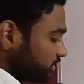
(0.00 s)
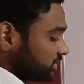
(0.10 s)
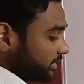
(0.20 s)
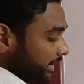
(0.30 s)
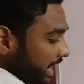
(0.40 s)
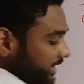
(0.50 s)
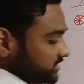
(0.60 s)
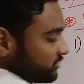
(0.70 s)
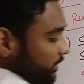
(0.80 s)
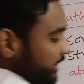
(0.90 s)
with greater
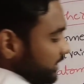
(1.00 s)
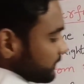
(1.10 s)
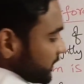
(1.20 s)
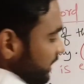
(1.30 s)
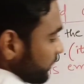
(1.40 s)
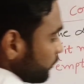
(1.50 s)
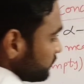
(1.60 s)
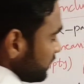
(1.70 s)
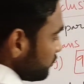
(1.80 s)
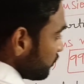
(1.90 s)
speed
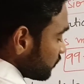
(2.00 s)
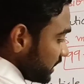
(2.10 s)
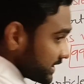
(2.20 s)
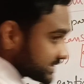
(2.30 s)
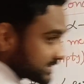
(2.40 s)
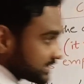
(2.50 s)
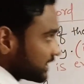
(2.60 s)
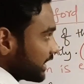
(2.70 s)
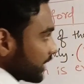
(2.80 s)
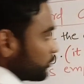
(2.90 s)
around the nucleus.
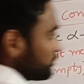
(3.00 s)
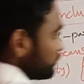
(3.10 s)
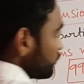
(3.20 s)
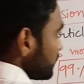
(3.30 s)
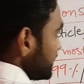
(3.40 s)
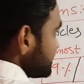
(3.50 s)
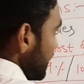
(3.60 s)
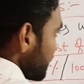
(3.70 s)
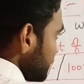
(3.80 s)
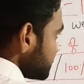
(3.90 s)
Around the nucleus,
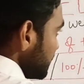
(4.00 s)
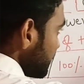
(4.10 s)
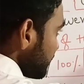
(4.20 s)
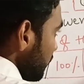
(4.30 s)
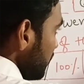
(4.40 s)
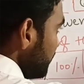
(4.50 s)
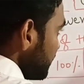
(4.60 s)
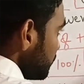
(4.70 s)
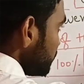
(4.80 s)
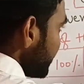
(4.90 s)
electrons are
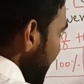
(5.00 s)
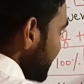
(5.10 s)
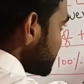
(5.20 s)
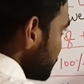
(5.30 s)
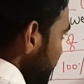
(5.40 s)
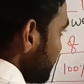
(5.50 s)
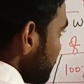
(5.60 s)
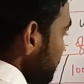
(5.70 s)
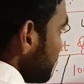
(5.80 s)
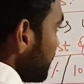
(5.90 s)
revolving with greater speed.